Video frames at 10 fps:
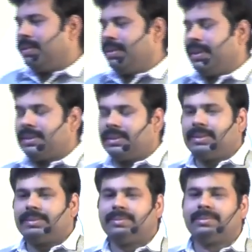Next,
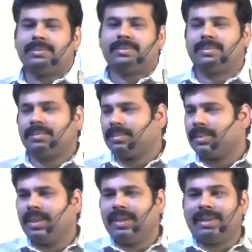
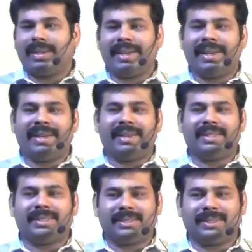
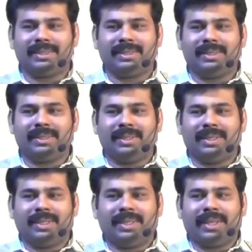tiredness.
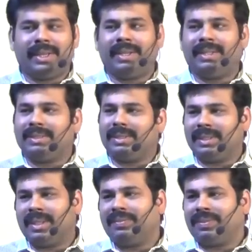Tiredness ante
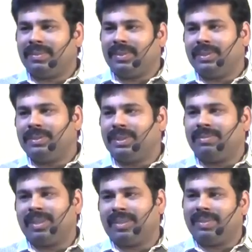after we do
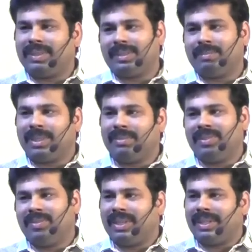some work for some time
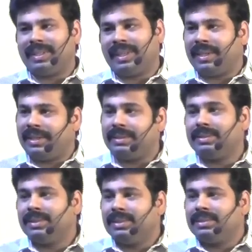we will get tired.
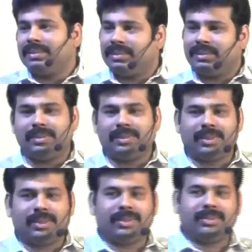
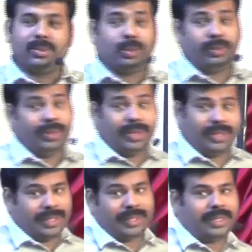So tool will
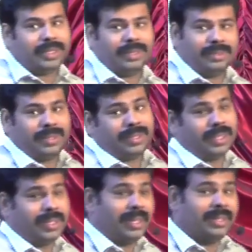not get tired. It
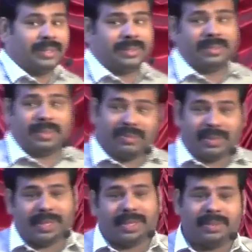can continuously work for
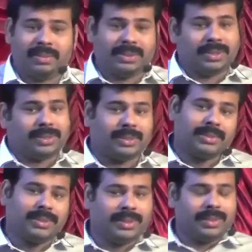100 hours also.
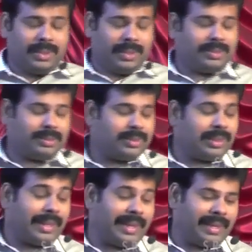
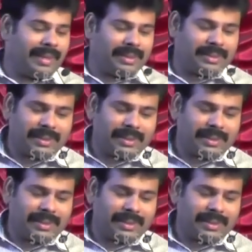Tiredness.